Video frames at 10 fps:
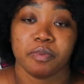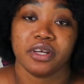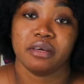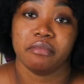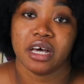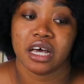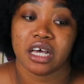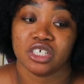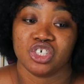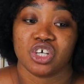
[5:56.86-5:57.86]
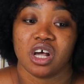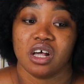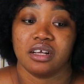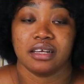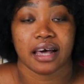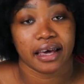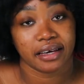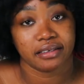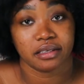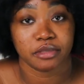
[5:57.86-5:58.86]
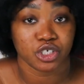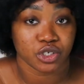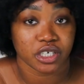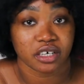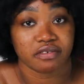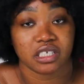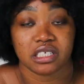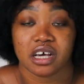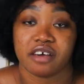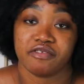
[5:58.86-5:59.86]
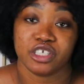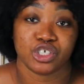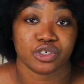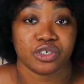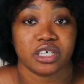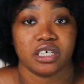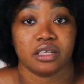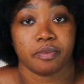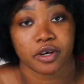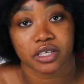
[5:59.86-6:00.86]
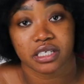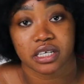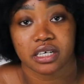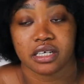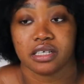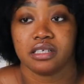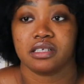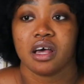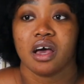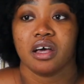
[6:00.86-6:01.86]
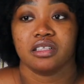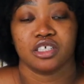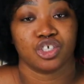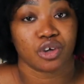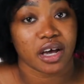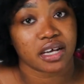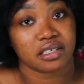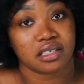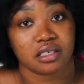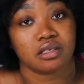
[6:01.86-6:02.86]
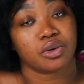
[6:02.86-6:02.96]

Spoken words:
pretty much like the majority of the stuff, the jewelry, the purses, the dress is